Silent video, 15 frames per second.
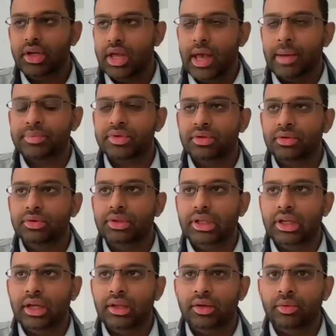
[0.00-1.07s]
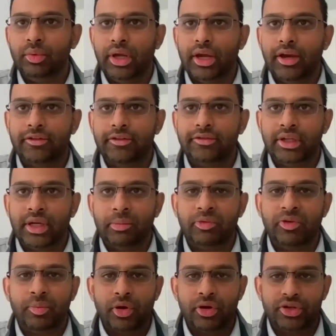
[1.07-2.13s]
absolutely, I think we have a
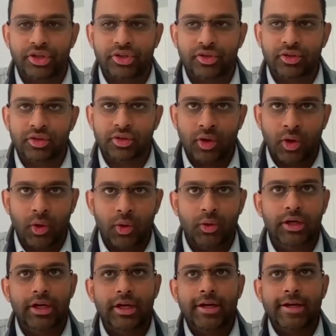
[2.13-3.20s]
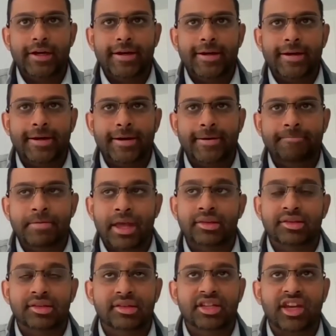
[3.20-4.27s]
number of projects on the go. Um,
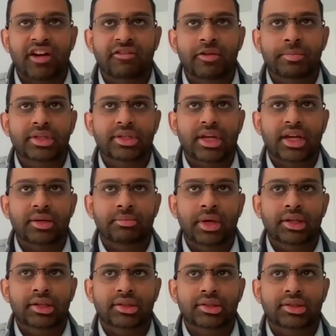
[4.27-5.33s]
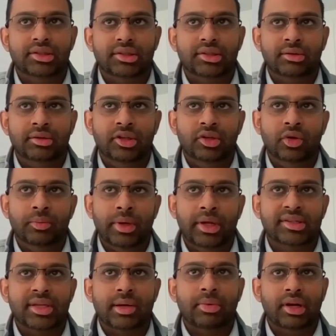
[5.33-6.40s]
and since government had made it, you know,
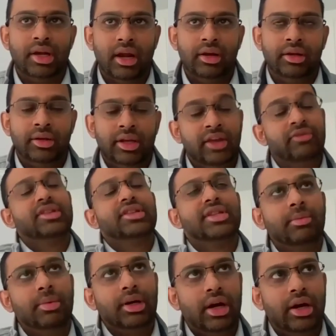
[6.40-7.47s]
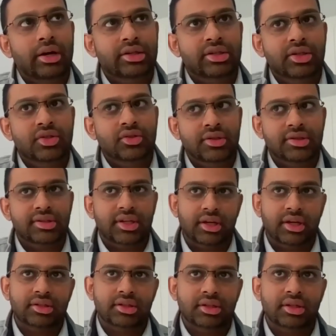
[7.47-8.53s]
made some cl- given some clarity to the
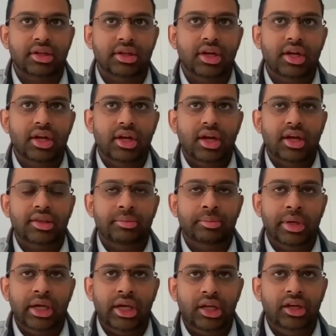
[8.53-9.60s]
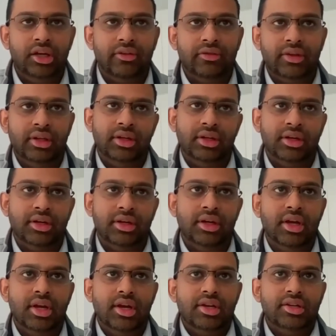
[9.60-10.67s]
sector at the beginning of the year,
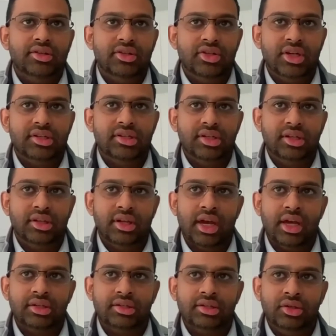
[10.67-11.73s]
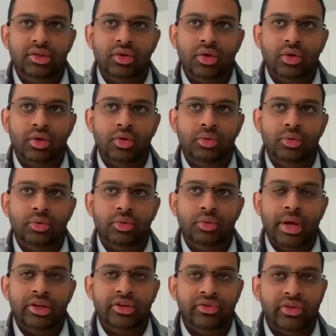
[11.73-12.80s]
suggesting that you know
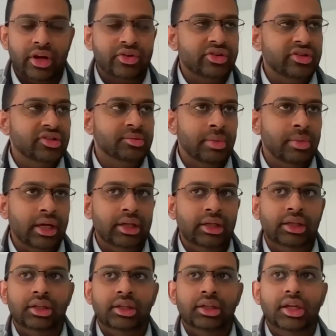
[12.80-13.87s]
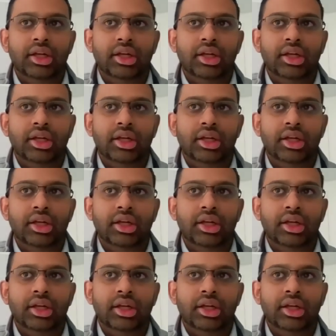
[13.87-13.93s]
manufacturers, mining,